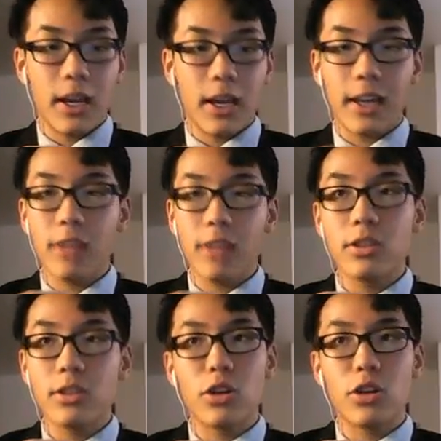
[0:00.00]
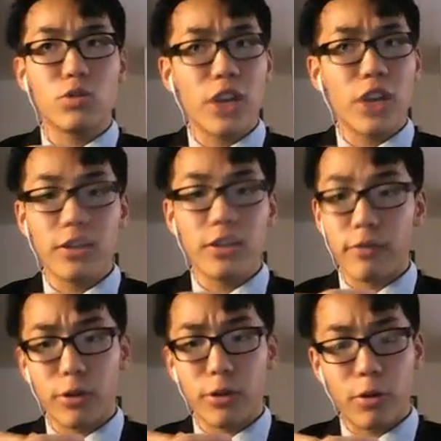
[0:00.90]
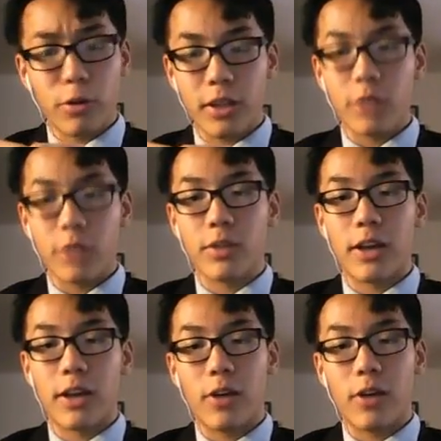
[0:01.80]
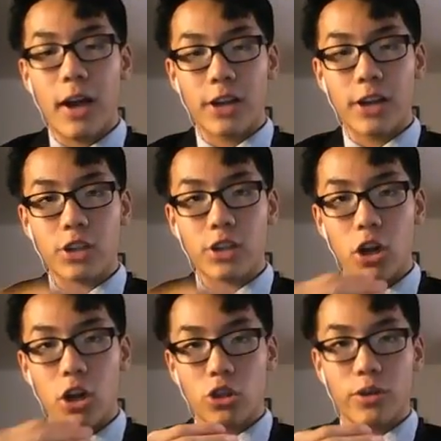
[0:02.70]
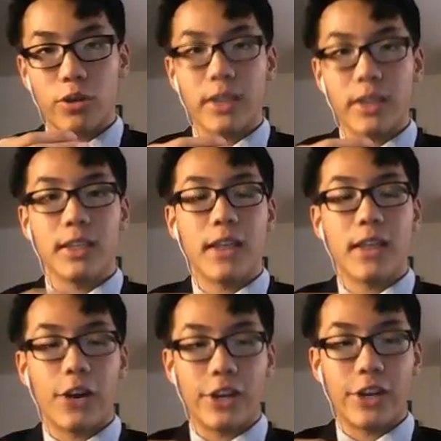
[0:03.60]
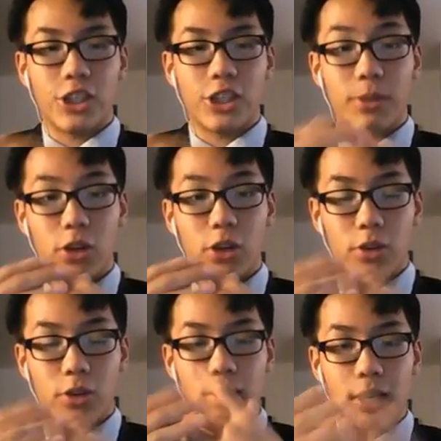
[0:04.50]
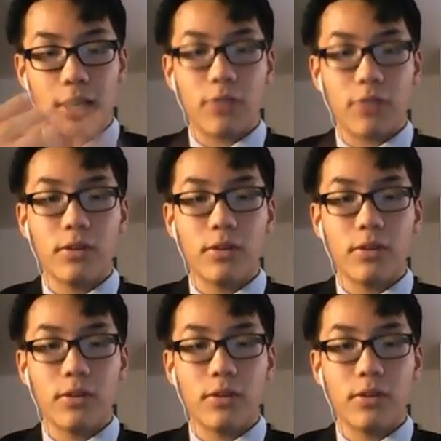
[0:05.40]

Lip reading: and allows us to also change it very quickly without actually altering the entire HTML code itself.